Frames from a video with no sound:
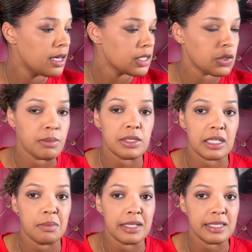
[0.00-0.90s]
So I'm just
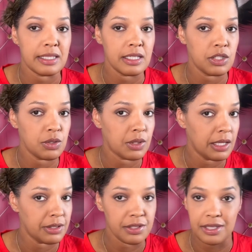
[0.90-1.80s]
gonna mix these two
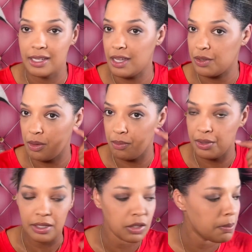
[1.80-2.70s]
colors together and
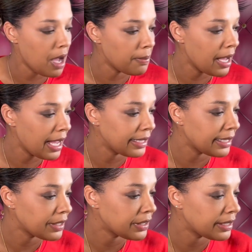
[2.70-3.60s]
put a little pop of
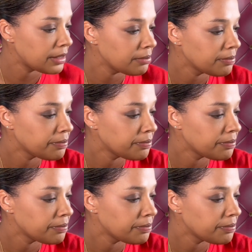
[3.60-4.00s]
highlight on.